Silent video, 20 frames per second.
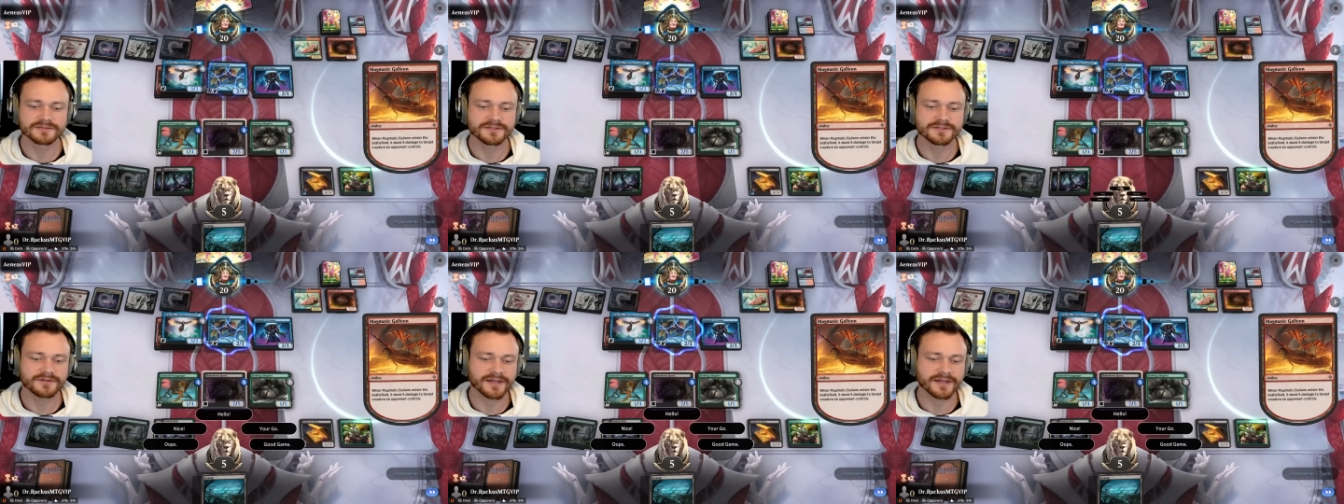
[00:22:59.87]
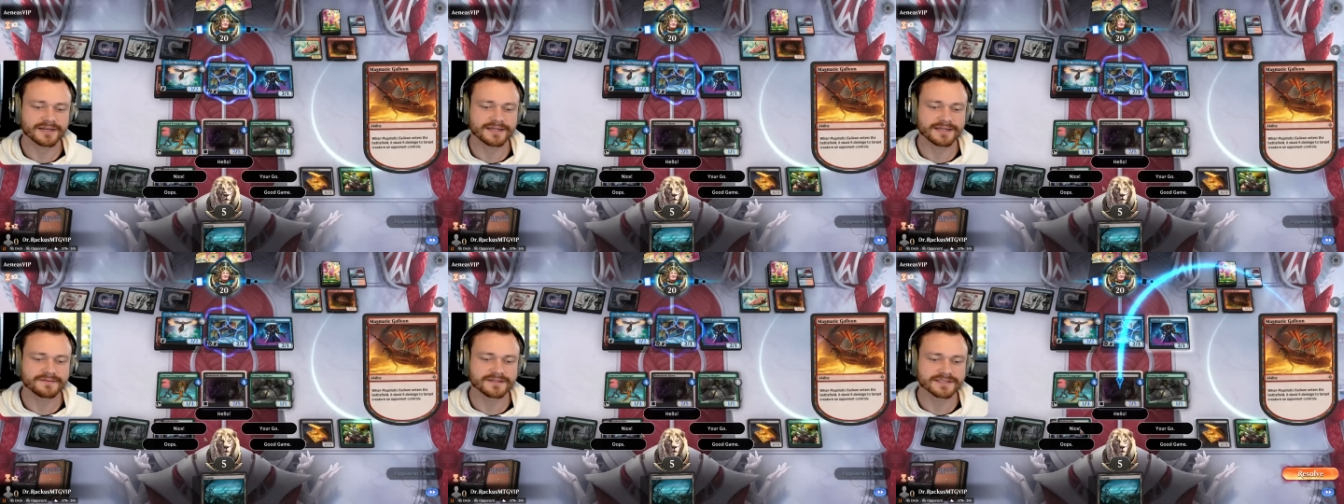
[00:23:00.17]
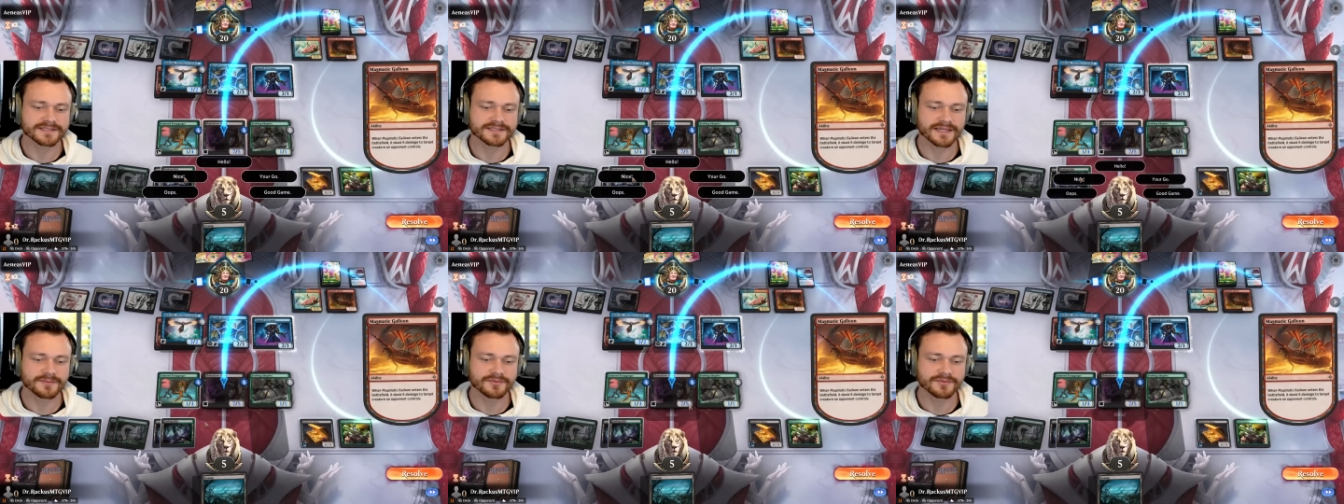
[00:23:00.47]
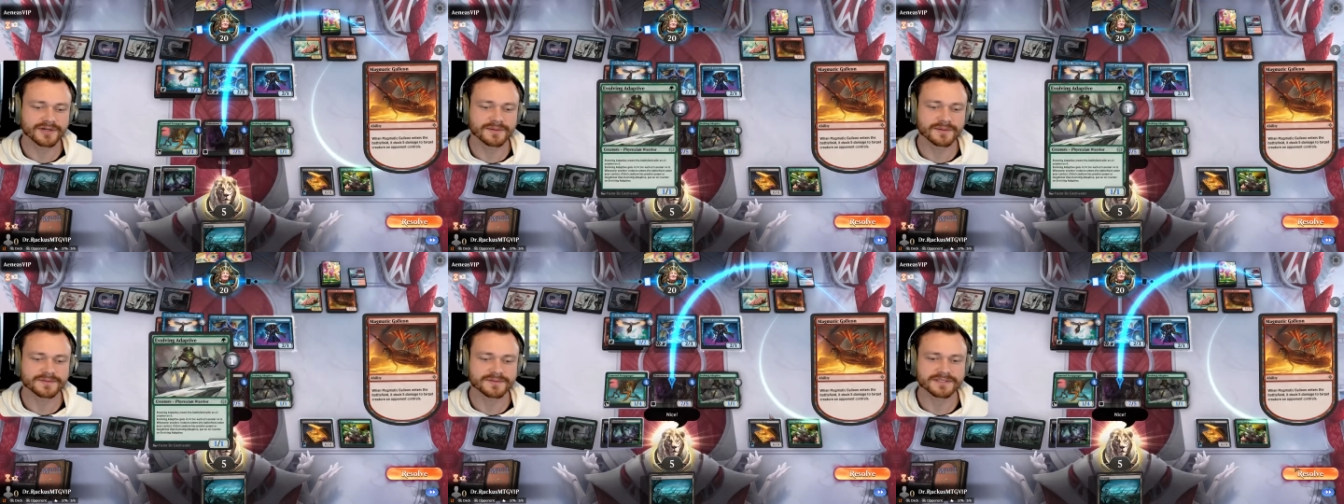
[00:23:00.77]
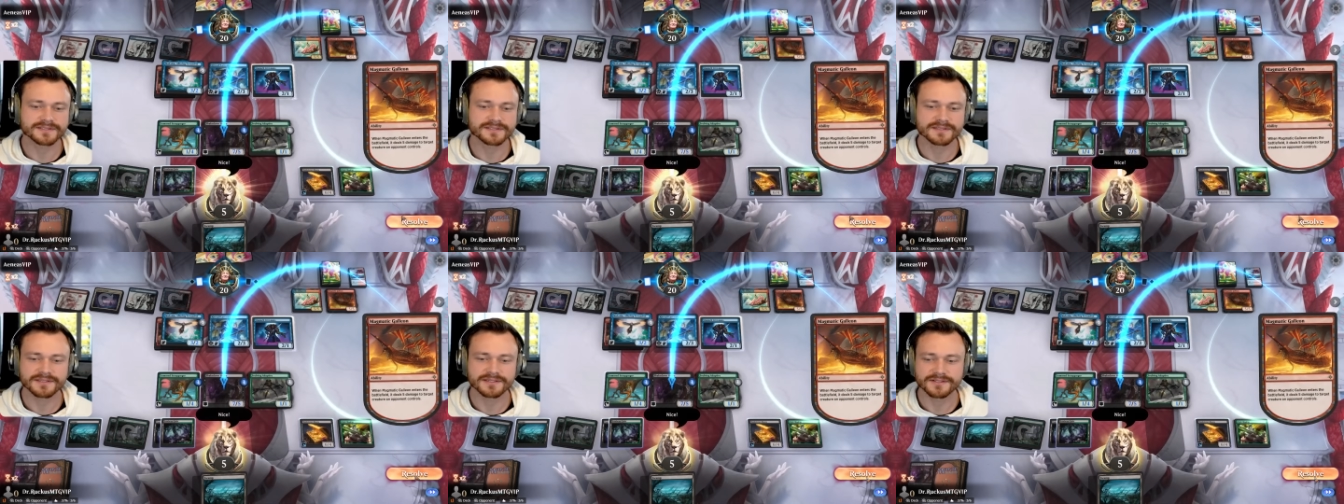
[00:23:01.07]
you got to give this guy
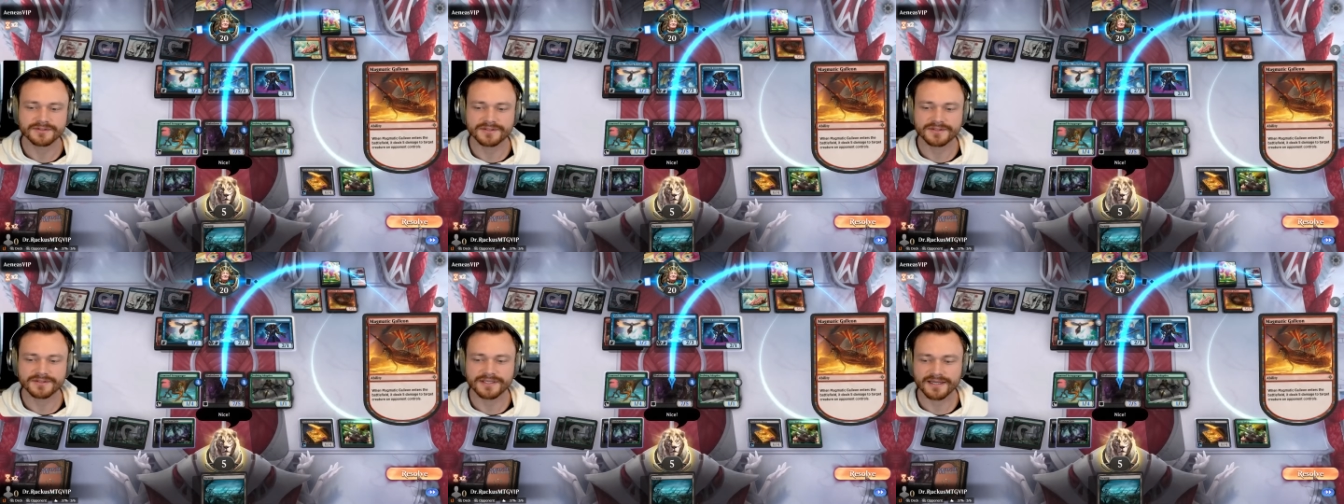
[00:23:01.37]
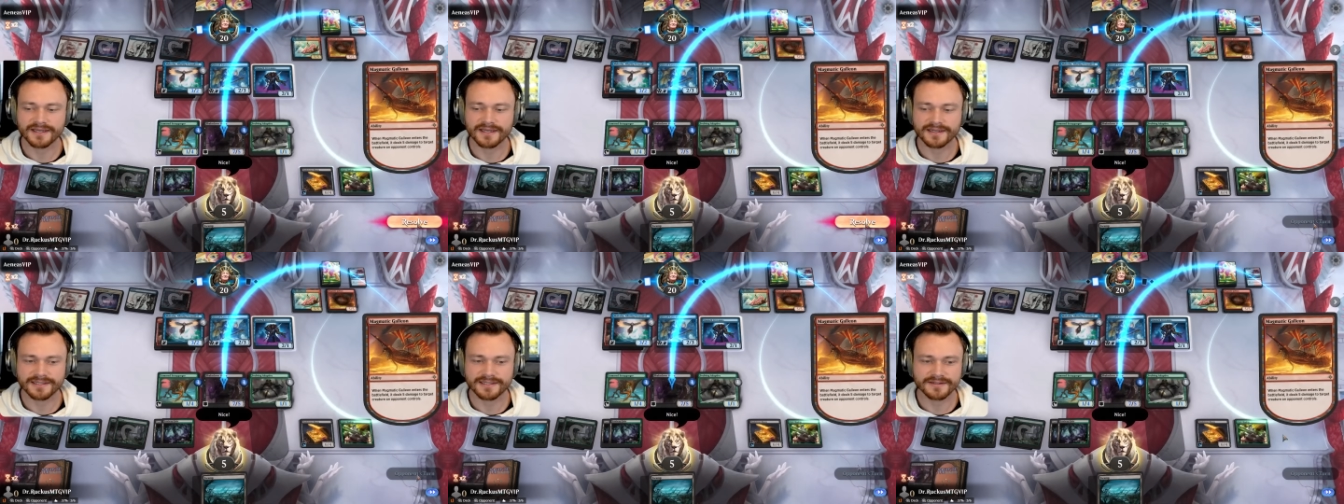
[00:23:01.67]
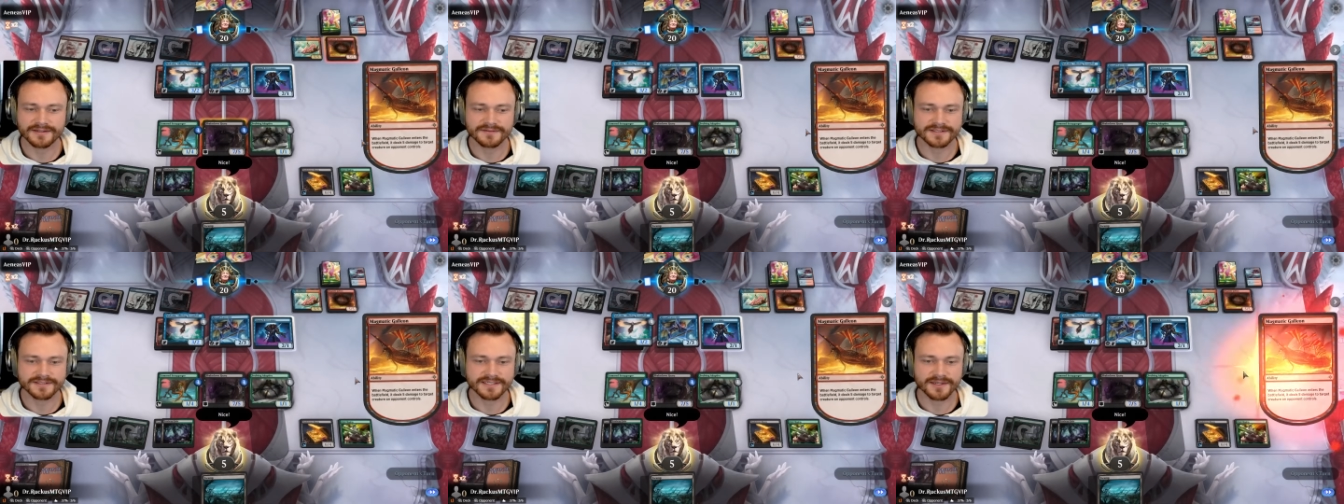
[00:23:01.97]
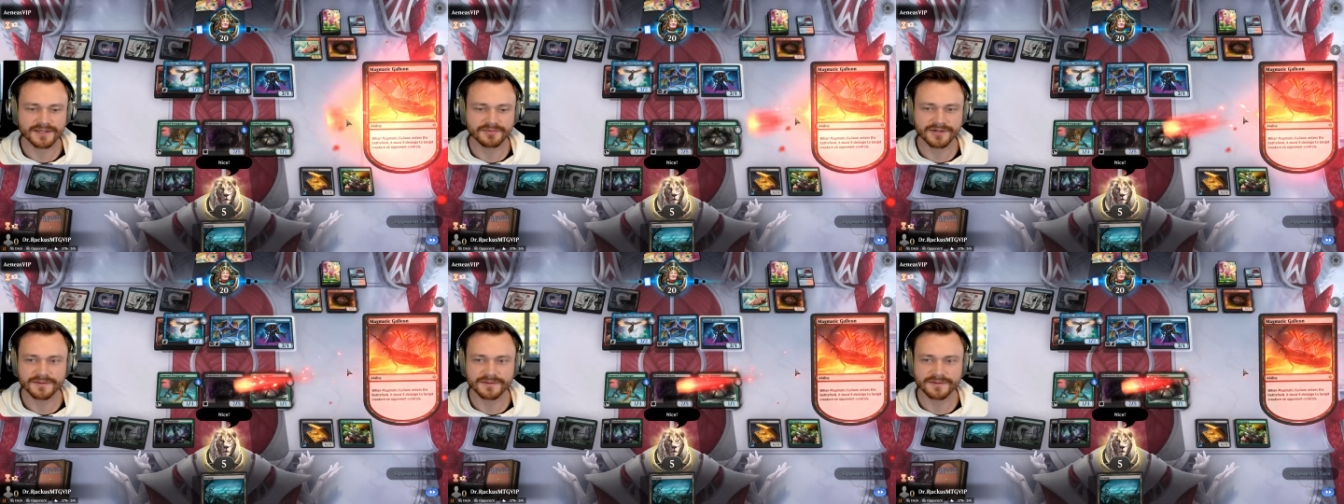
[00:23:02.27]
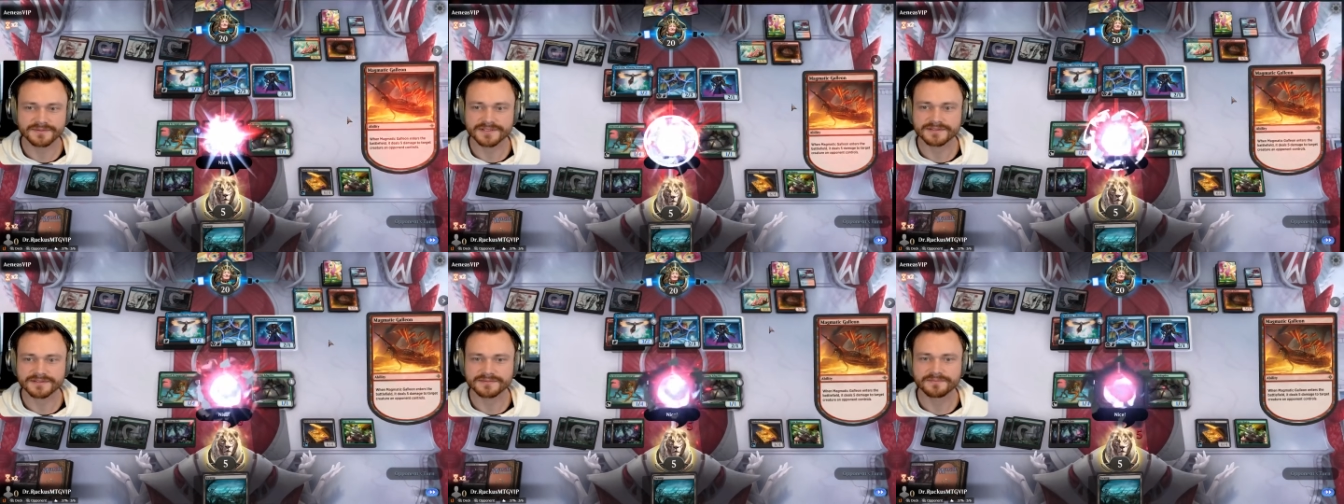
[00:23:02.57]
props. You got to give this guy
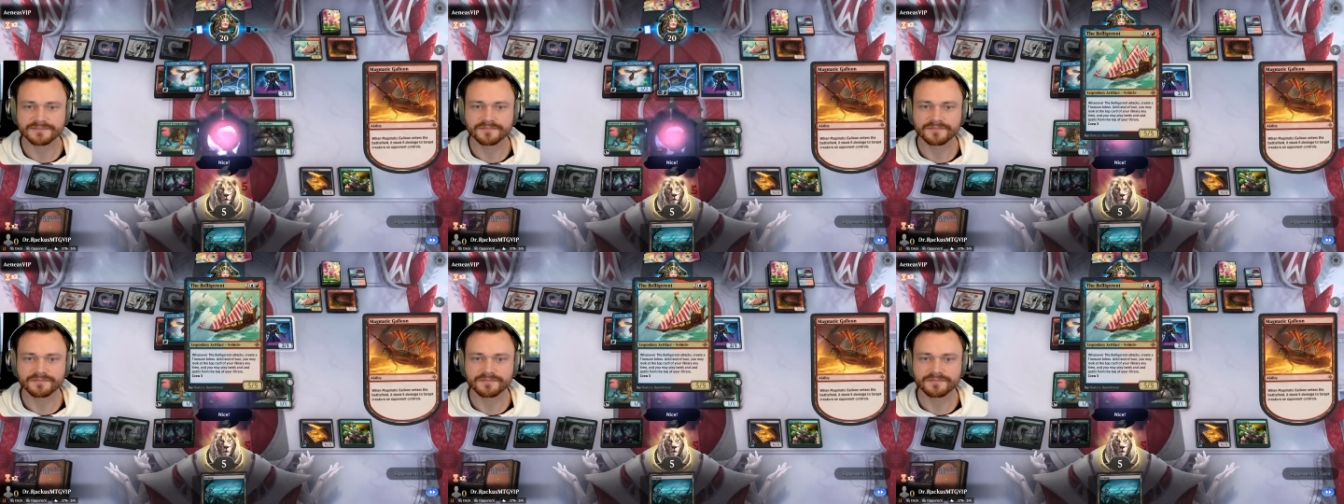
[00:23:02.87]
props.